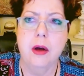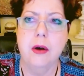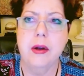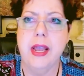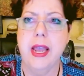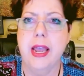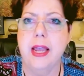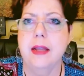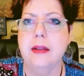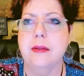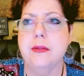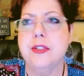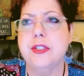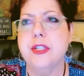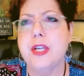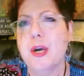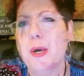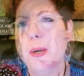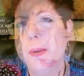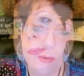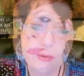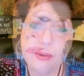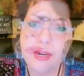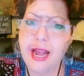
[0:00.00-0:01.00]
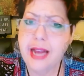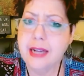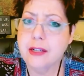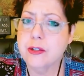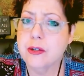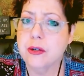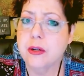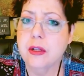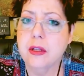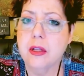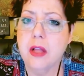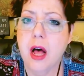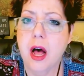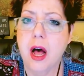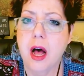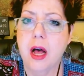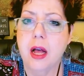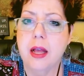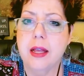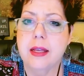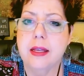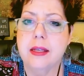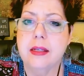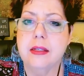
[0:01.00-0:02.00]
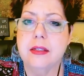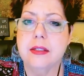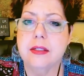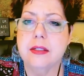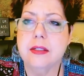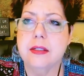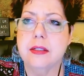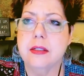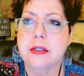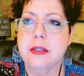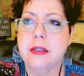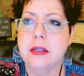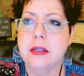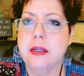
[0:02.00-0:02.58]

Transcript: Okay. So natural law is,